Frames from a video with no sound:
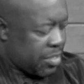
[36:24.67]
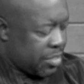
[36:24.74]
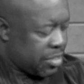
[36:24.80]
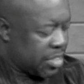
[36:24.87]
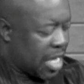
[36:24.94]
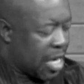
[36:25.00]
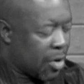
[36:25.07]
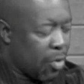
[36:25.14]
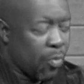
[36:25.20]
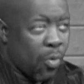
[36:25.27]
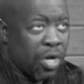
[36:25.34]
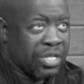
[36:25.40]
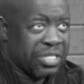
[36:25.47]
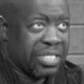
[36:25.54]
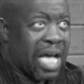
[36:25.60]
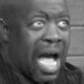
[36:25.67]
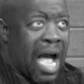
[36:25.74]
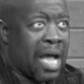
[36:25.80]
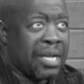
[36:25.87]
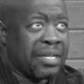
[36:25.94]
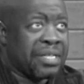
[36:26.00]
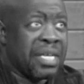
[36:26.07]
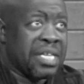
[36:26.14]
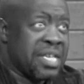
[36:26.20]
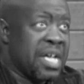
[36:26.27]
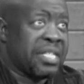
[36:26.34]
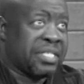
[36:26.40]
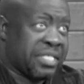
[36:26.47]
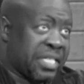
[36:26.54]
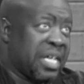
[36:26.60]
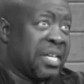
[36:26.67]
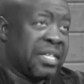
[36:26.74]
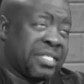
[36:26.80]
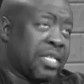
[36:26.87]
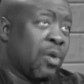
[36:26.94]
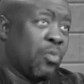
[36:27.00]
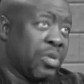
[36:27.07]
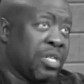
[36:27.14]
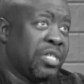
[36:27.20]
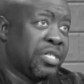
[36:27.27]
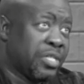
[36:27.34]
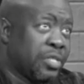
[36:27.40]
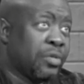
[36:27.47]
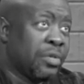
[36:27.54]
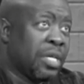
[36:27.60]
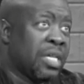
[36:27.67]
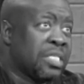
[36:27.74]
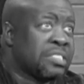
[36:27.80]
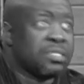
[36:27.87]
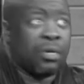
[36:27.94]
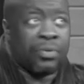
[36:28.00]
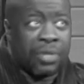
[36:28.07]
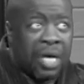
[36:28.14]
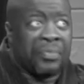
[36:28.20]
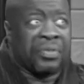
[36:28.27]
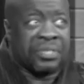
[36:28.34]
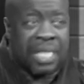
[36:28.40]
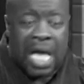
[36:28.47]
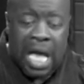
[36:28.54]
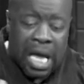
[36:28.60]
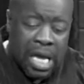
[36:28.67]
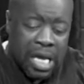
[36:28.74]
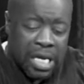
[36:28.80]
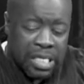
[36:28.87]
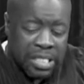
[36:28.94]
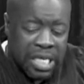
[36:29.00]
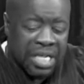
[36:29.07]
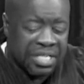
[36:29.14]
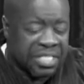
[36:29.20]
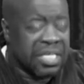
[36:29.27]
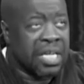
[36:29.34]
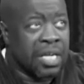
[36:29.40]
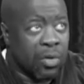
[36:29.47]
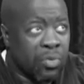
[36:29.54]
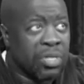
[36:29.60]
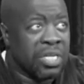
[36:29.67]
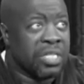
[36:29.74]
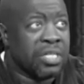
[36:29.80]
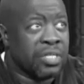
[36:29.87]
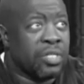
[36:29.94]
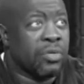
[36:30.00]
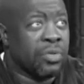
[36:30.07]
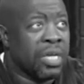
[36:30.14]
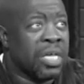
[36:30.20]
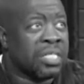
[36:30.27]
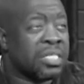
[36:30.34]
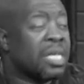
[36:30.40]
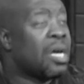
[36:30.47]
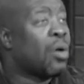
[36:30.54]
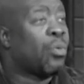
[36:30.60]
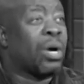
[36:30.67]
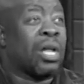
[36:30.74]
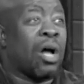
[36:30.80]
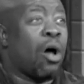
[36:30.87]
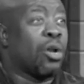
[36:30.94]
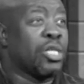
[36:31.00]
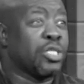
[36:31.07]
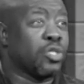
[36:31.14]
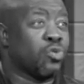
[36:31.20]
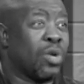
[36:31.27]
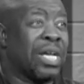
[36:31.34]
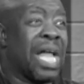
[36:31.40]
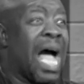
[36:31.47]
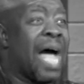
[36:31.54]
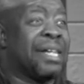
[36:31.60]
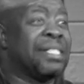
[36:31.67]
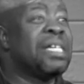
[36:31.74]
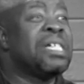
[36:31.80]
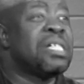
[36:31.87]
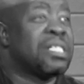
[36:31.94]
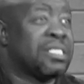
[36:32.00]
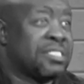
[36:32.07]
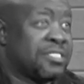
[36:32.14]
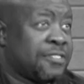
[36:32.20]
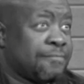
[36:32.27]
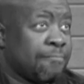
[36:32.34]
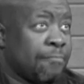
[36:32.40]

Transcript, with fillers: You got on one side the yet sinning say we need to do this. On the other side, yet sinning, we need to do this. We got all these great ideas.